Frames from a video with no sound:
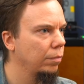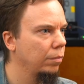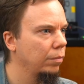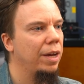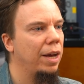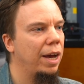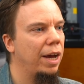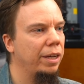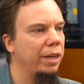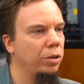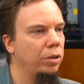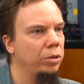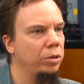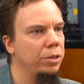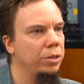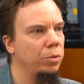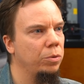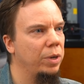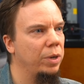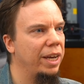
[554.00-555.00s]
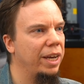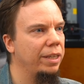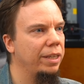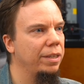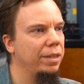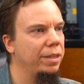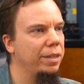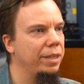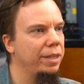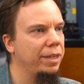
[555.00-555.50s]
I'll also
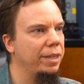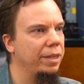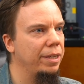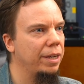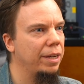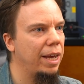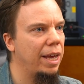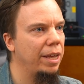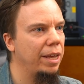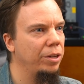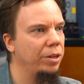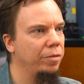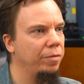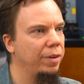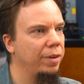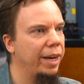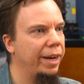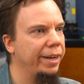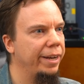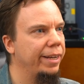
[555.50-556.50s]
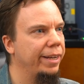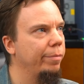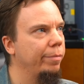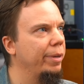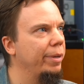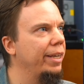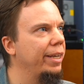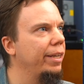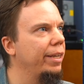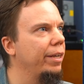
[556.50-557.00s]
get the end of line and
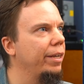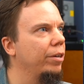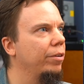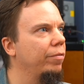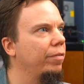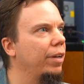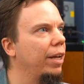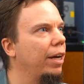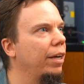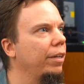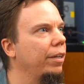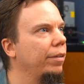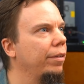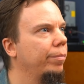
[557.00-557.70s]
beginning of line.